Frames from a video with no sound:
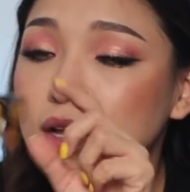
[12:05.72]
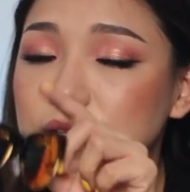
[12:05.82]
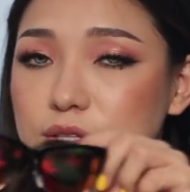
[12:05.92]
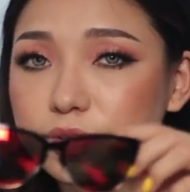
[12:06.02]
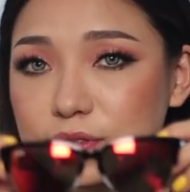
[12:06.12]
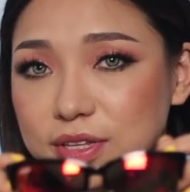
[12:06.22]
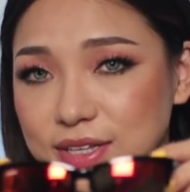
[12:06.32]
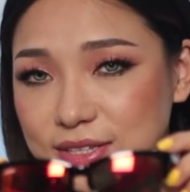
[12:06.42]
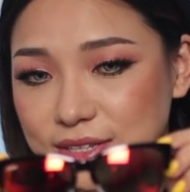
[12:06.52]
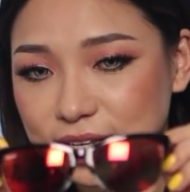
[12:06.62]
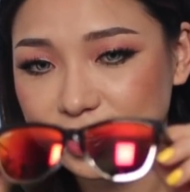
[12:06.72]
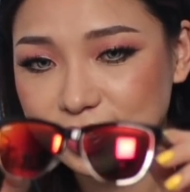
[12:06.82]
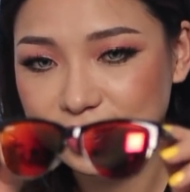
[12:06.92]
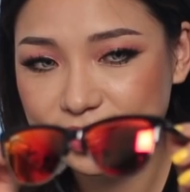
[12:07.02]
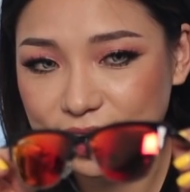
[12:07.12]
So this
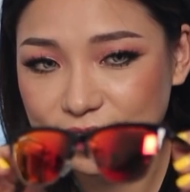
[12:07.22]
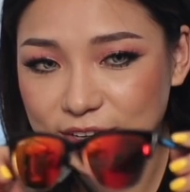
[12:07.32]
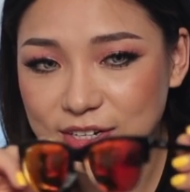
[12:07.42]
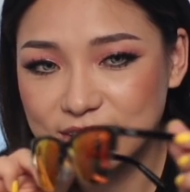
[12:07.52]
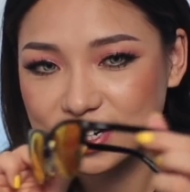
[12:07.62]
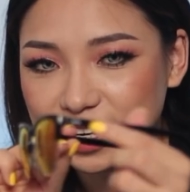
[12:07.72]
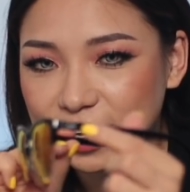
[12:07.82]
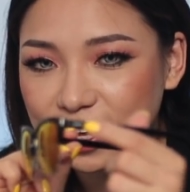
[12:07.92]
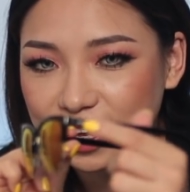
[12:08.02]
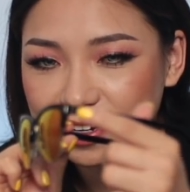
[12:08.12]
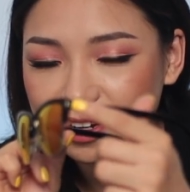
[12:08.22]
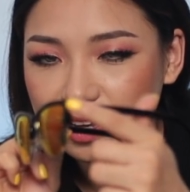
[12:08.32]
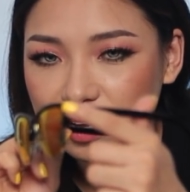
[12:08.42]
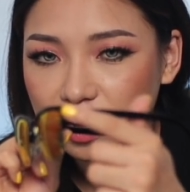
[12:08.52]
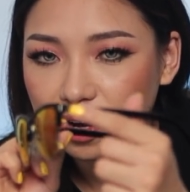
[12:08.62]
is Savage. Again,
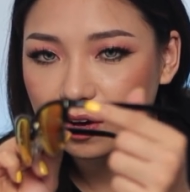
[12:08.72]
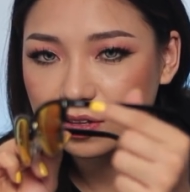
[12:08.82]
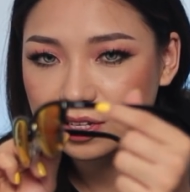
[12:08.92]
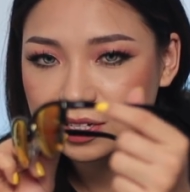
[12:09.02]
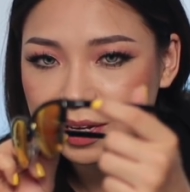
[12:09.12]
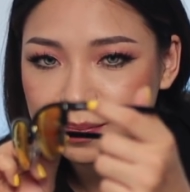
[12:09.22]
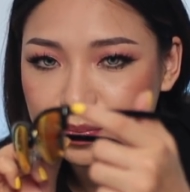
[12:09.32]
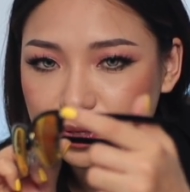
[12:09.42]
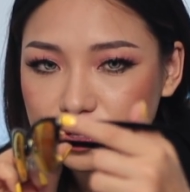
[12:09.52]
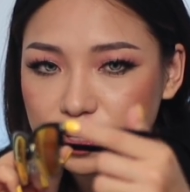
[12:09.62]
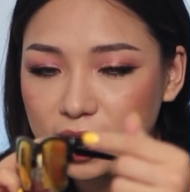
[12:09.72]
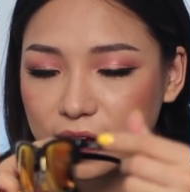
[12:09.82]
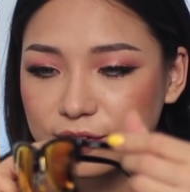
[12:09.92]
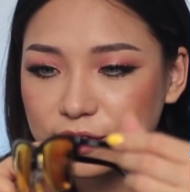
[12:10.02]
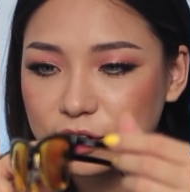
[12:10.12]
on the temple you
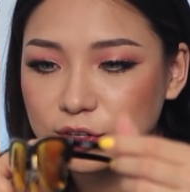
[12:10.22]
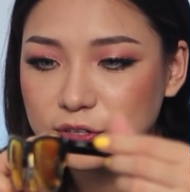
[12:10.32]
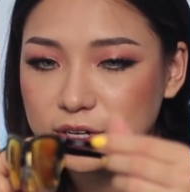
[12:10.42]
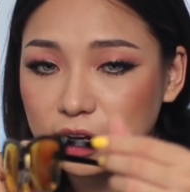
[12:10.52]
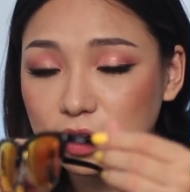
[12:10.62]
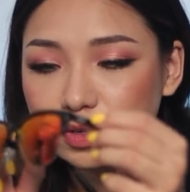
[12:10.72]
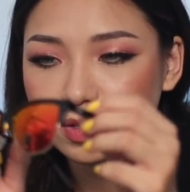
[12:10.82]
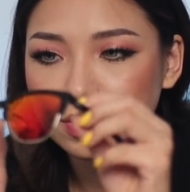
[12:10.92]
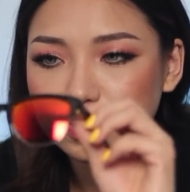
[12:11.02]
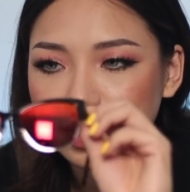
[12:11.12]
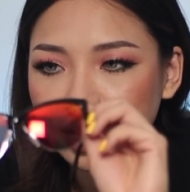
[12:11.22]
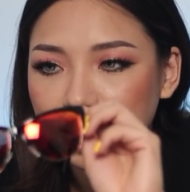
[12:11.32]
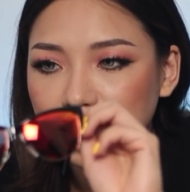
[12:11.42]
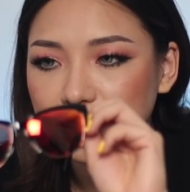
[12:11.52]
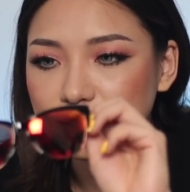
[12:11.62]
have the Gunda logo,
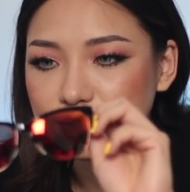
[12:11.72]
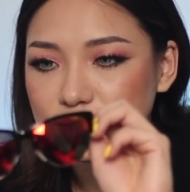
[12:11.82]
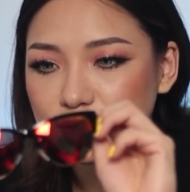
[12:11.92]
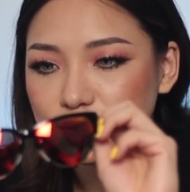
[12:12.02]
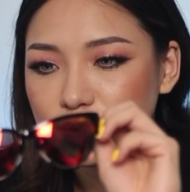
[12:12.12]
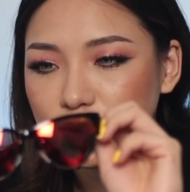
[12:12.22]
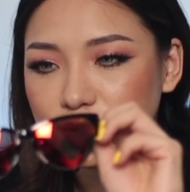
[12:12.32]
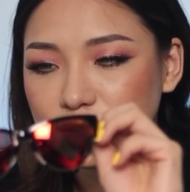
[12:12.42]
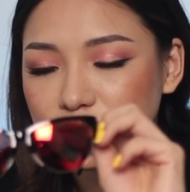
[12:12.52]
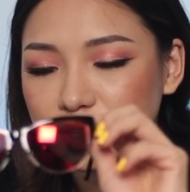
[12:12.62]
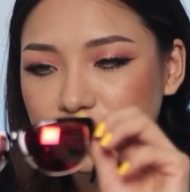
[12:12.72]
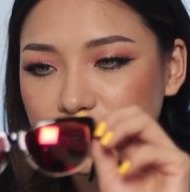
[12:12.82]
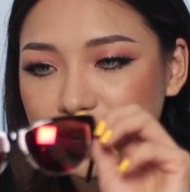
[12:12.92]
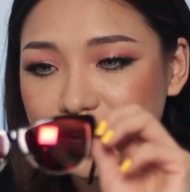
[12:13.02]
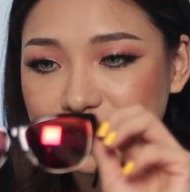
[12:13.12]
and also on the
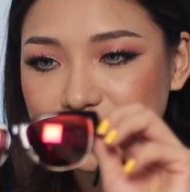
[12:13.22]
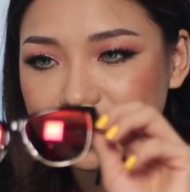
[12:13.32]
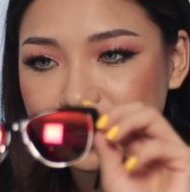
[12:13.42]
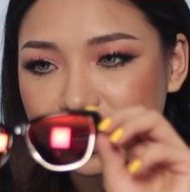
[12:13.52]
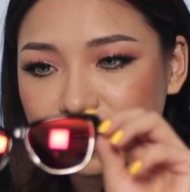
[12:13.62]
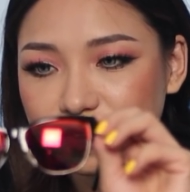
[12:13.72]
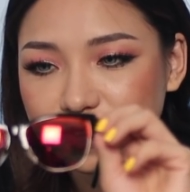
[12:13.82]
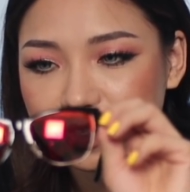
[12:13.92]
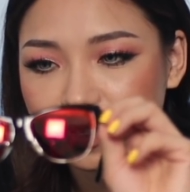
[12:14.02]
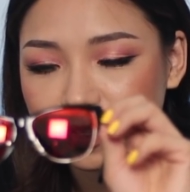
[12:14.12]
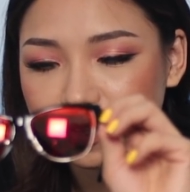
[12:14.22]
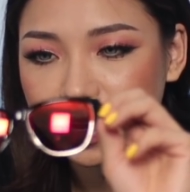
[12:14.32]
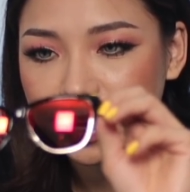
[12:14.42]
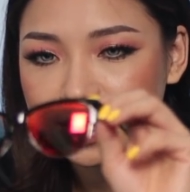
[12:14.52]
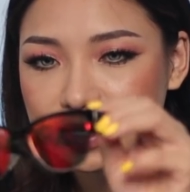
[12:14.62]
lens itself, it's on the
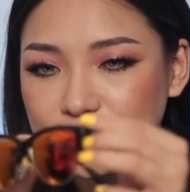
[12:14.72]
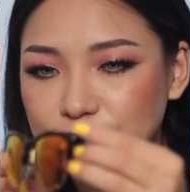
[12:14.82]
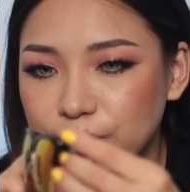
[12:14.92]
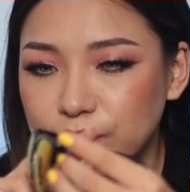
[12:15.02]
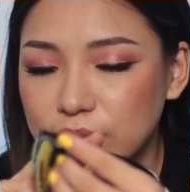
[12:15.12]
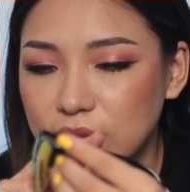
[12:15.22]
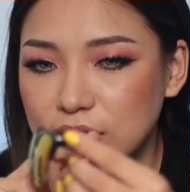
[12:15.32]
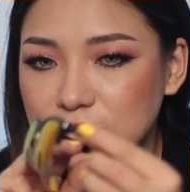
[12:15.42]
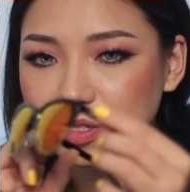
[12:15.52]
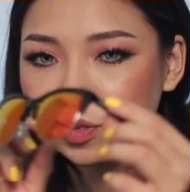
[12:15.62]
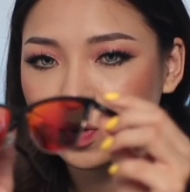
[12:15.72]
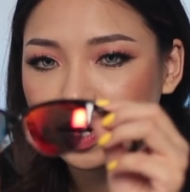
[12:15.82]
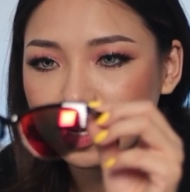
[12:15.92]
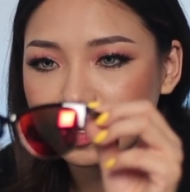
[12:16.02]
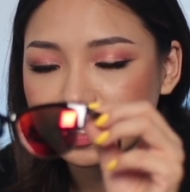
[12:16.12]
right. This is what
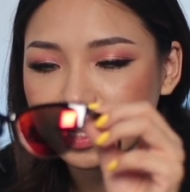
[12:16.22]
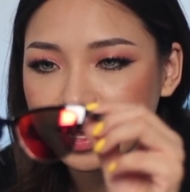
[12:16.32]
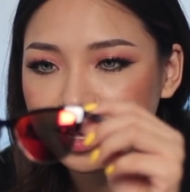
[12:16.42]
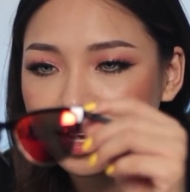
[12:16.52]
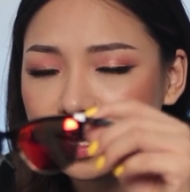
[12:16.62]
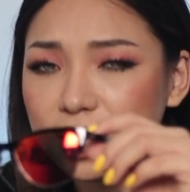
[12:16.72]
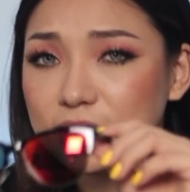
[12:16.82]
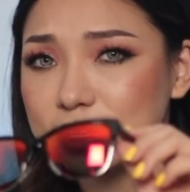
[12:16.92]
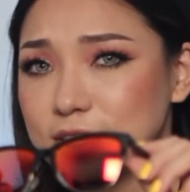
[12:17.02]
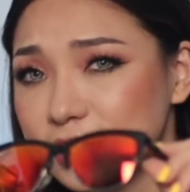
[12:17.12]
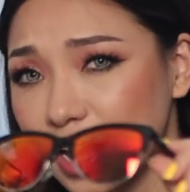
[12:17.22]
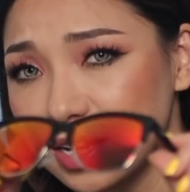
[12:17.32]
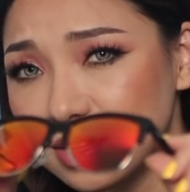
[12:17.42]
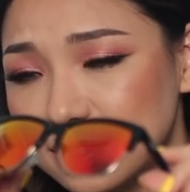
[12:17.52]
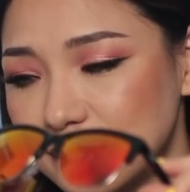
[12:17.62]
it looks like. This is
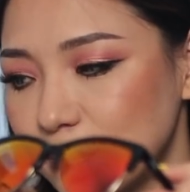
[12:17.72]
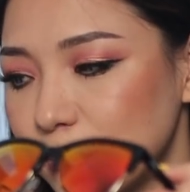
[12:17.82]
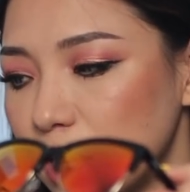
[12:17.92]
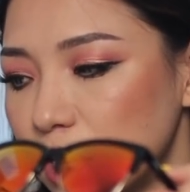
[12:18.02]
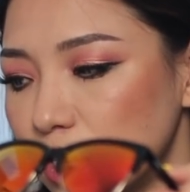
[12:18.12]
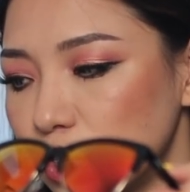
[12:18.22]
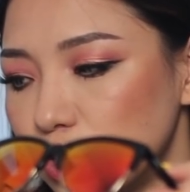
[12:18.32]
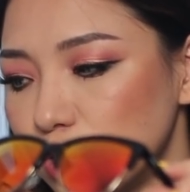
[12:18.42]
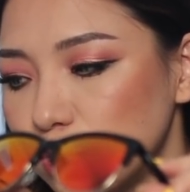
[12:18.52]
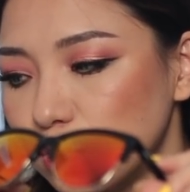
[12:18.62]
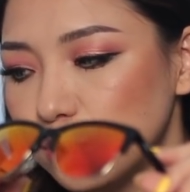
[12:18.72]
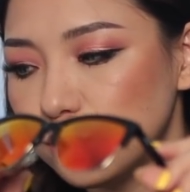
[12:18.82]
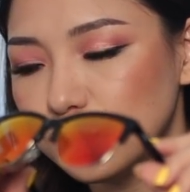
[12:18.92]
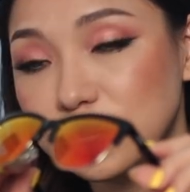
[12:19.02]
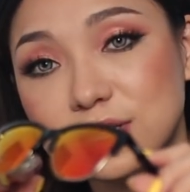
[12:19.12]
kind of similar
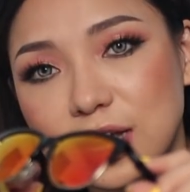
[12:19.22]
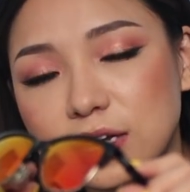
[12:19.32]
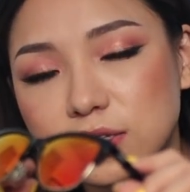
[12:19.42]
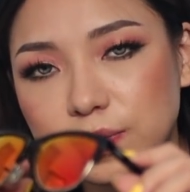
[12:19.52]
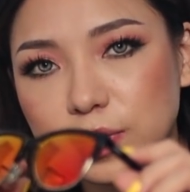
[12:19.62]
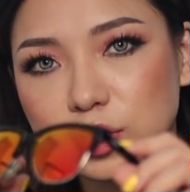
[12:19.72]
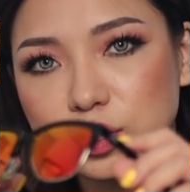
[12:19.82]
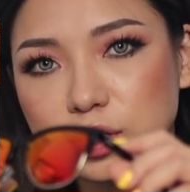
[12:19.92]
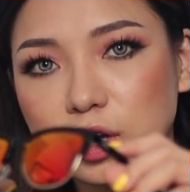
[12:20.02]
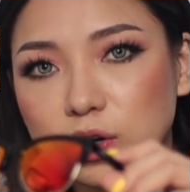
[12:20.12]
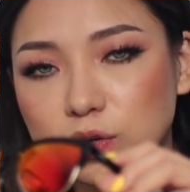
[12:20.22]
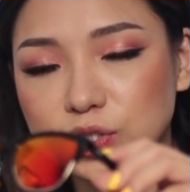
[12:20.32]
to the